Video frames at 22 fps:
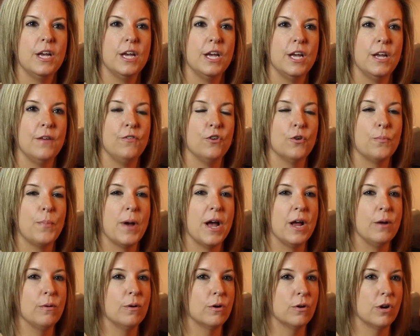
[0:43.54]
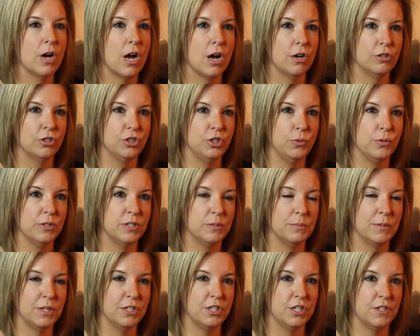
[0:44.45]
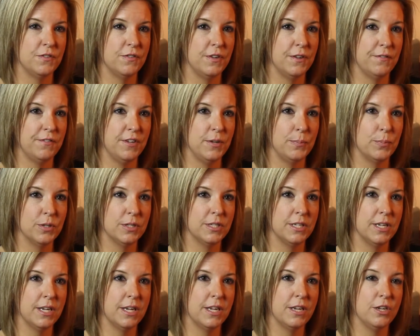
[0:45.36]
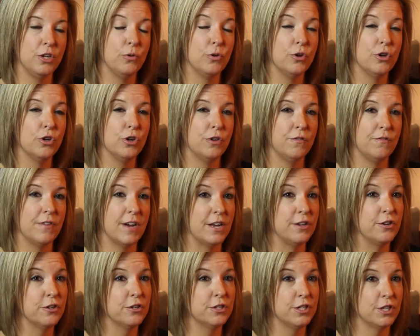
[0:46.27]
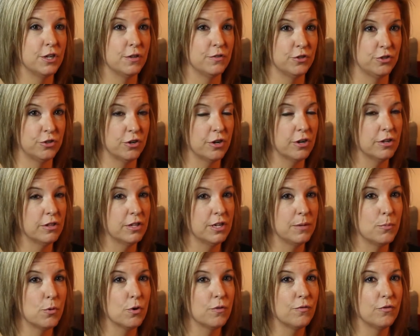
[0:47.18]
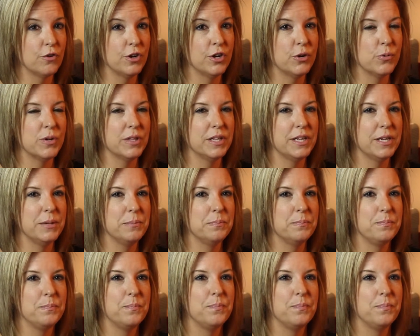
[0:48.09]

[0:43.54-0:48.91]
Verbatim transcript: If your payroll costs you as much as fifty percent, you could find yourself struggling more frequently.